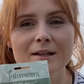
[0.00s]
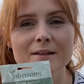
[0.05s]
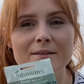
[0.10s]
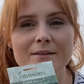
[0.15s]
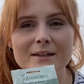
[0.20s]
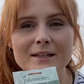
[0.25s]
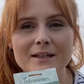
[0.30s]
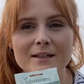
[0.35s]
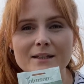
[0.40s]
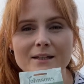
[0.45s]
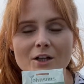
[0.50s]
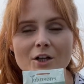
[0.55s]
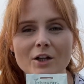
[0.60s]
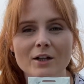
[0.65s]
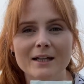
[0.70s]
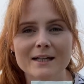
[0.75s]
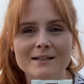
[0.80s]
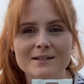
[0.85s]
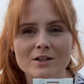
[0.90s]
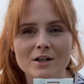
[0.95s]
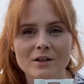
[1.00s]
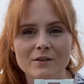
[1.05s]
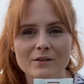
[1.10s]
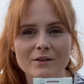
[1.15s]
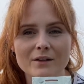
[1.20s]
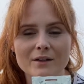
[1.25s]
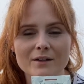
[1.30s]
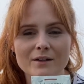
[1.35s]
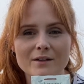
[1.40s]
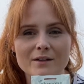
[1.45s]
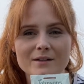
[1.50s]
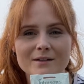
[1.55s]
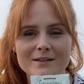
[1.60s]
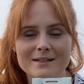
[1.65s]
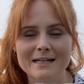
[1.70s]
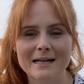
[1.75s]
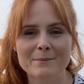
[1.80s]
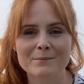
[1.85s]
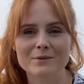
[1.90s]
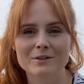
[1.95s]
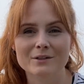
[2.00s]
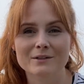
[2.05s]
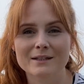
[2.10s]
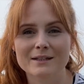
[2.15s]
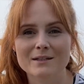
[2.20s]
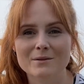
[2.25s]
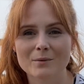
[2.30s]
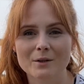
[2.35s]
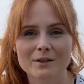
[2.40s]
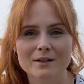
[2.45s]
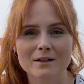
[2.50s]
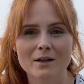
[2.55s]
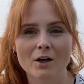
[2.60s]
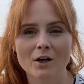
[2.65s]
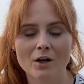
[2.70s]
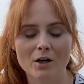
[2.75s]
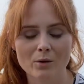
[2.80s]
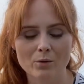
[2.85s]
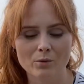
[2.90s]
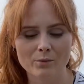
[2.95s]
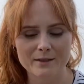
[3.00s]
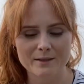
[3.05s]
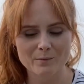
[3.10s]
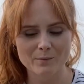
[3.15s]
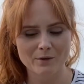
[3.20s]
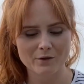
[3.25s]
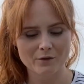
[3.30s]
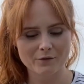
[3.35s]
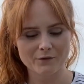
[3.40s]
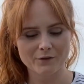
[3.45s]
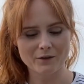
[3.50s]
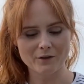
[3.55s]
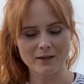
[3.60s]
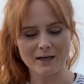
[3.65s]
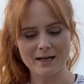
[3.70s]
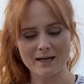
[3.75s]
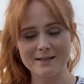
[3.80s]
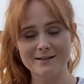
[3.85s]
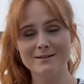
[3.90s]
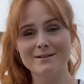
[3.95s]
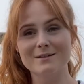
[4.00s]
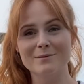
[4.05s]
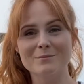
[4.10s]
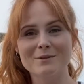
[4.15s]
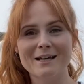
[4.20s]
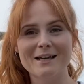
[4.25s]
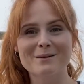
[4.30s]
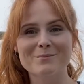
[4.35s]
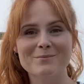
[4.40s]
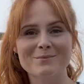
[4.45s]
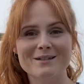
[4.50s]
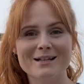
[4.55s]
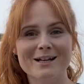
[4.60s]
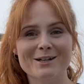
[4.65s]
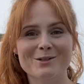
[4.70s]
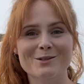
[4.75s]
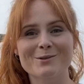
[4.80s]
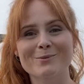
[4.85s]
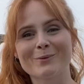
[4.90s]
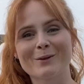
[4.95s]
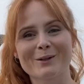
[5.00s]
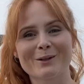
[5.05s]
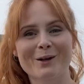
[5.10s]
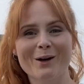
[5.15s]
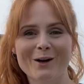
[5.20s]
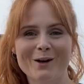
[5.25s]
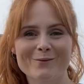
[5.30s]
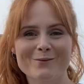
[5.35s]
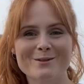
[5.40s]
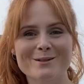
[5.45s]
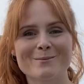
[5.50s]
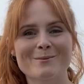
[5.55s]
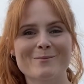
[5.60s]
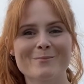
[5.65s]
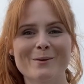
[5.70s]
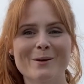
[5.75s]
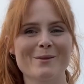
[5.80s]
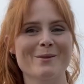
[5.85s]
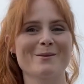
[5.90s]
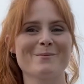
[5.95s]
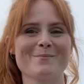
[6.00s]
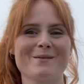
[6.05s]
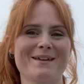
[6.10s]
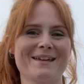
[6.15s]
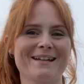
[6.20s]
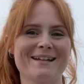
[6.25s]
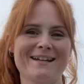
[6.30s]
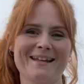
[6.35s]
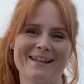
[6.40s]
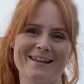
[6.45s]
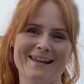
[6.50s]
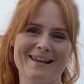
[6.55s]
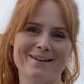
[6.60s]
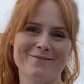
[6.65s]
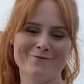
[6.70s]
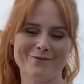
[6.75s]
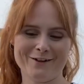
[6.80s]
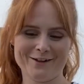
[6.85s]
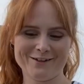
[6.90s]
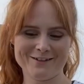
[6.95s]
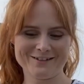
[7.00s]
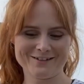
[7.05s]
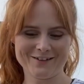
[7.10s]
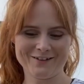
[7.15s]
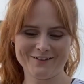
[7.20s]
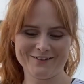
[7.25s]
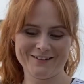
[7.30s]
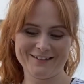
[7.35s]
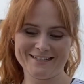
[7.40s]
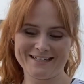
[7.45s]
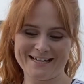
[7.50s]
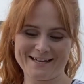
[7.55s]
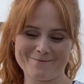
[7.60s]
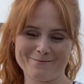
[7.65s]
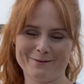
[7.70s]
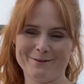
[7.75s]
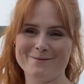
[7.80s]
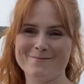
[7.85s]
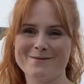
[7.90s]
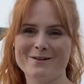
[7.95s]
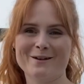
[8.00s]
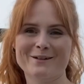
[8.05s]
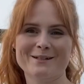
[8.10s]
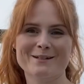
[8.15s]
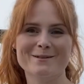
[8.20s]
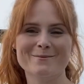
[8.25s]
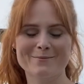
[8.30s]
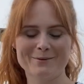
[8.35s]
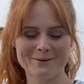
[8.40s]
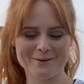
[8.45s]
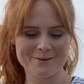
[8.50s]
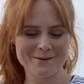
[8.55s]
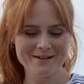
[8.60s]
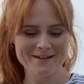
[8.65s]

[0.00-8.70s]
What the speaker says: The colours on the stems on this one are always beautiful, and sometimes I just want to harvest them and put them in a vase on the table, to be honest, but